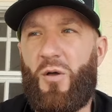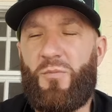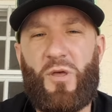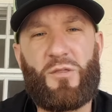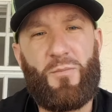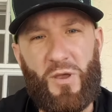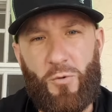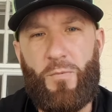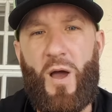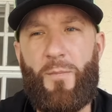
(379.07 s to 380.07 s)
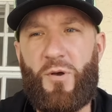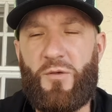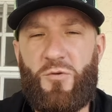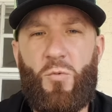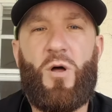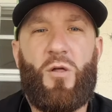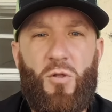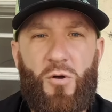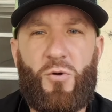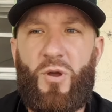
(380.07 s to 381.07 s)
Like the bigger properties, you want a
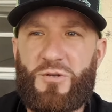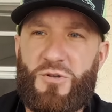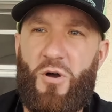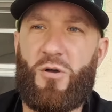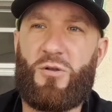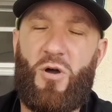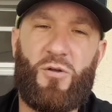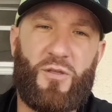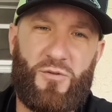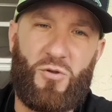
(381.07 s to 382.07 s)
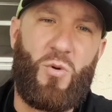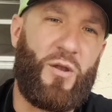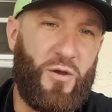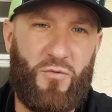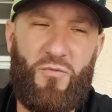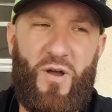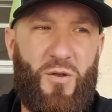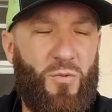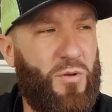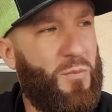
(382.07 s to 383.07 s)
longer range dog, a dog that's going to go out there and
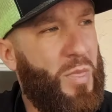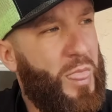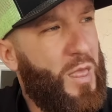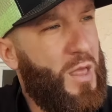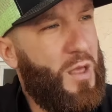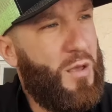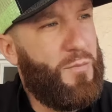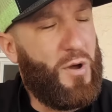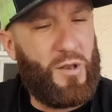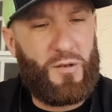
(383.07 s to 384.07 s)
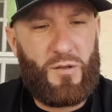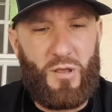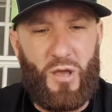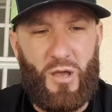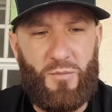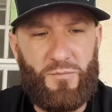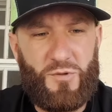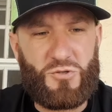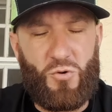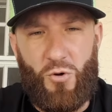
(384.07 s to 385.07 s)
find one. But
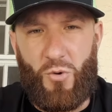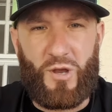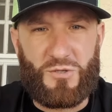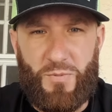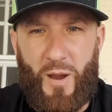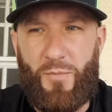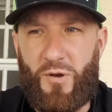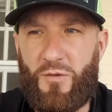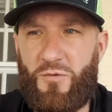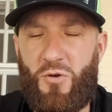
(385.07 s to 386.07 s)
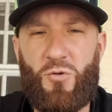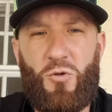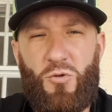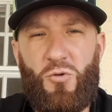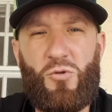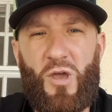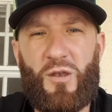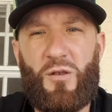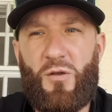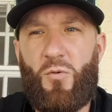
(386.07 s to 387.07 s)
the shorter range properties, you know, you
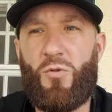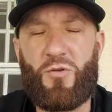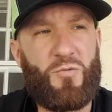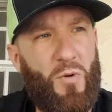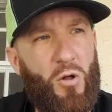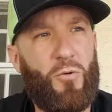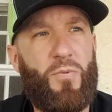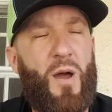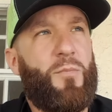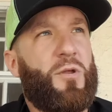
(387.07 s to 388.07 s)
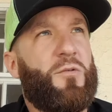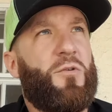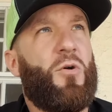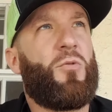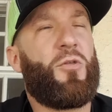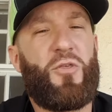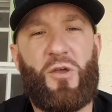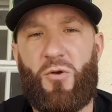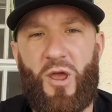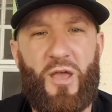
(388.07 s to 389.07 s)
can, or the smaller properties, you know, the
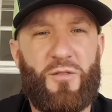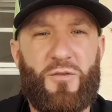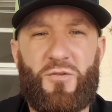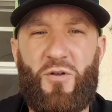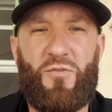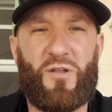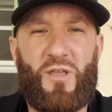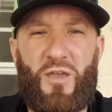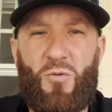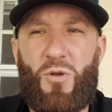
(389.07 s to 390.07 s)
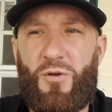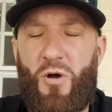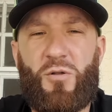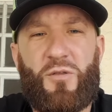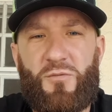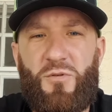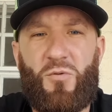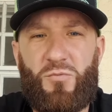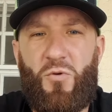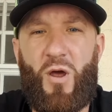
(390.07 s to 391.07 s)
thicker heads and stuff like that, you want a dog that, you
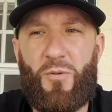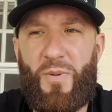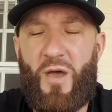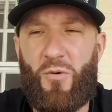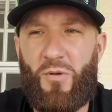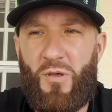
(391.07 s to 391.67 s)
know, ground and pound.